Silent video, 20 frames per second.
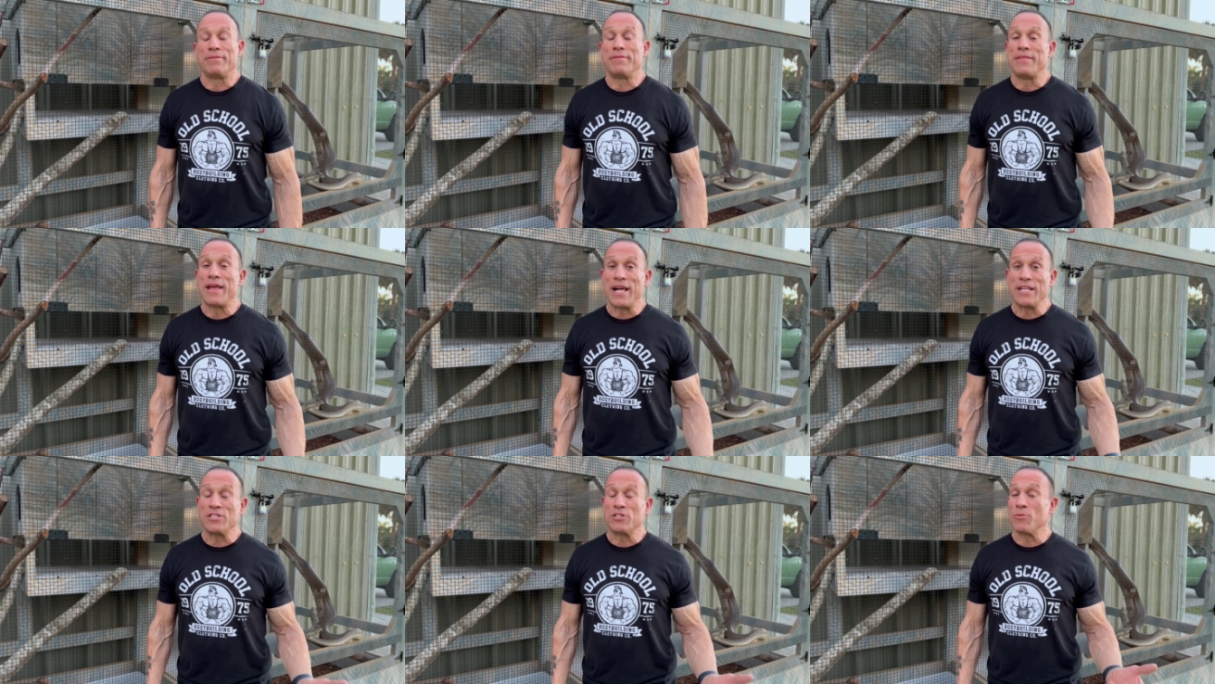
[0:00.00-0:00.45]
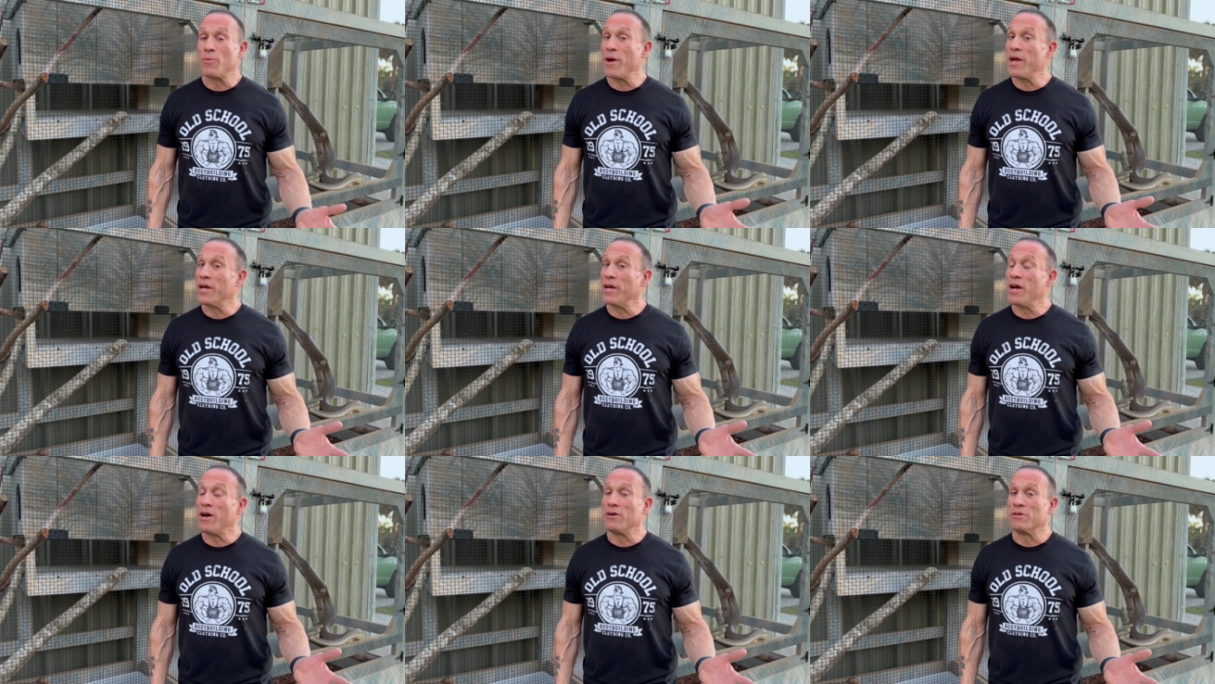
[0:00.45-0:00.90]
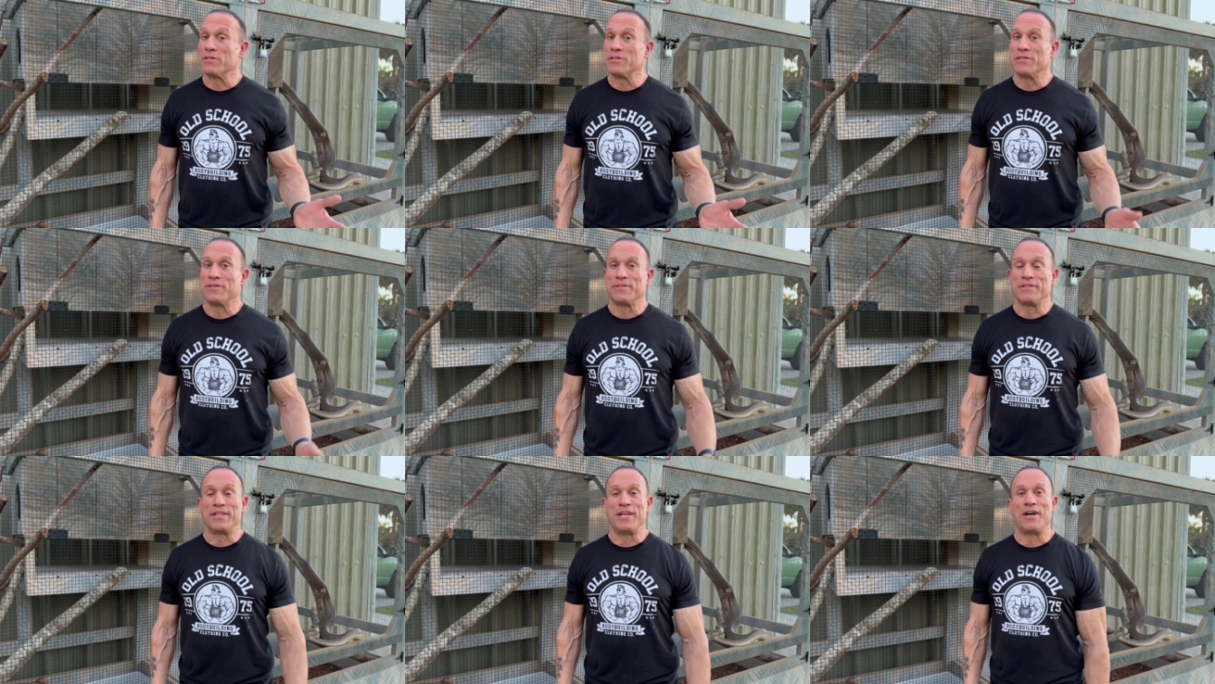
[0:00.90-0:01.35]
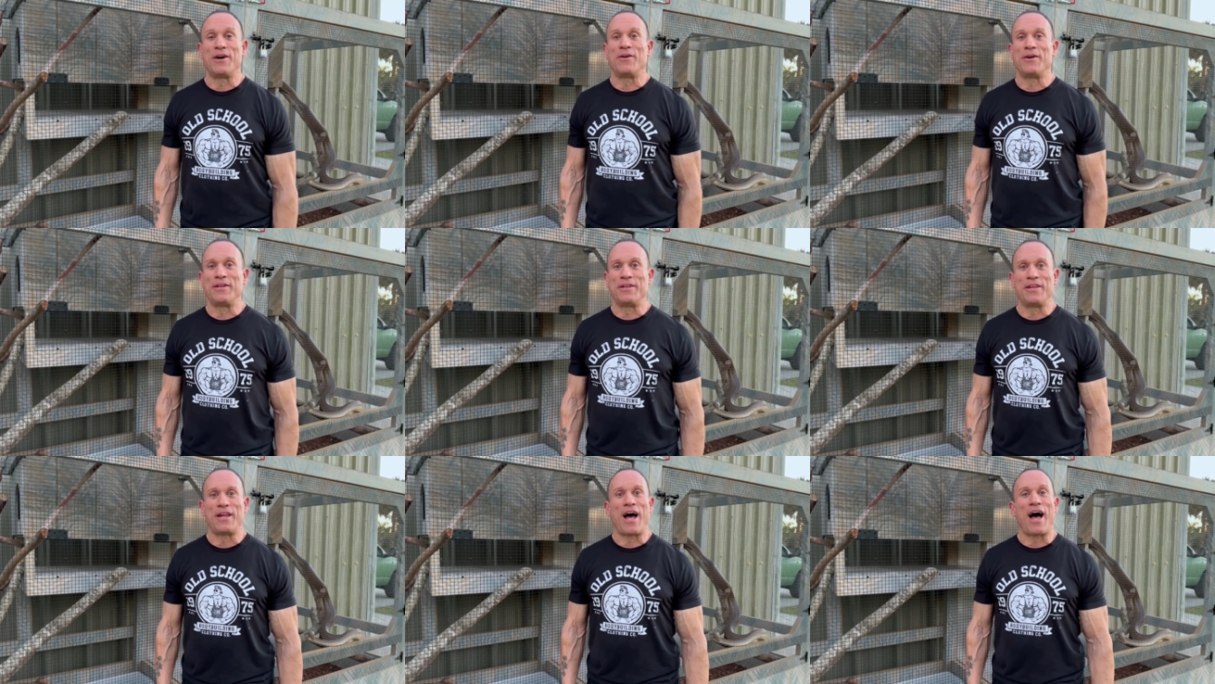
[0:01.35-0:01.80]
that's the way it goes, you know,
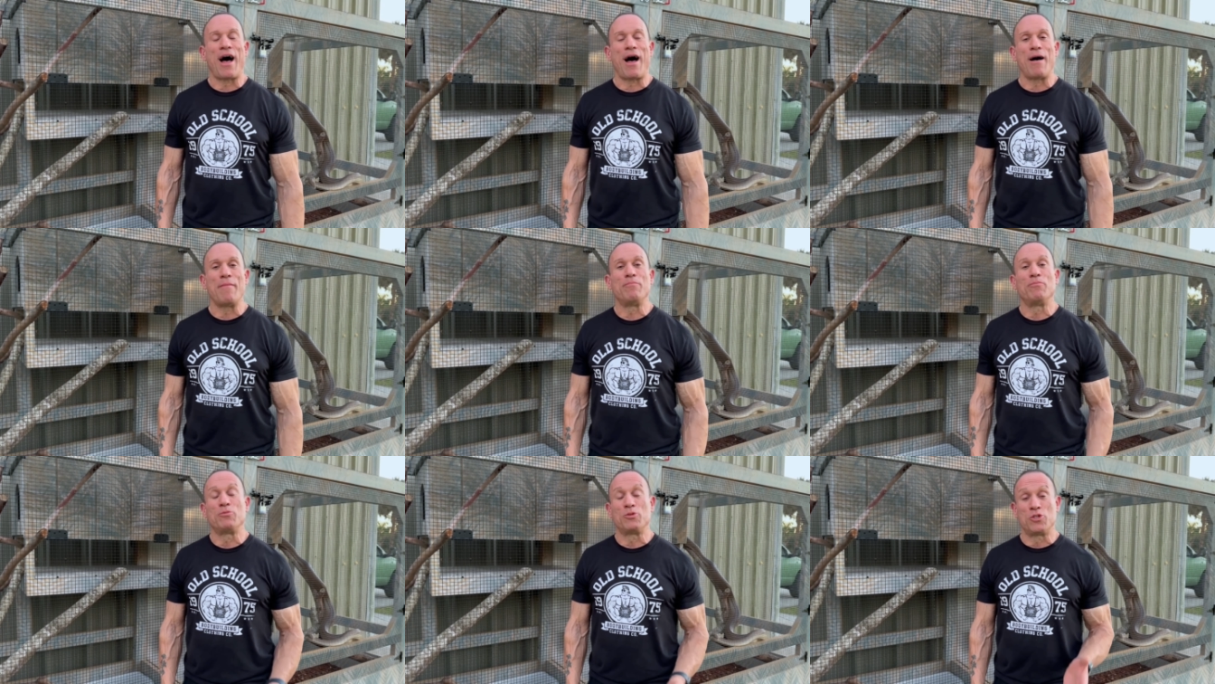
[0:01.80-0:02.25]
and I'm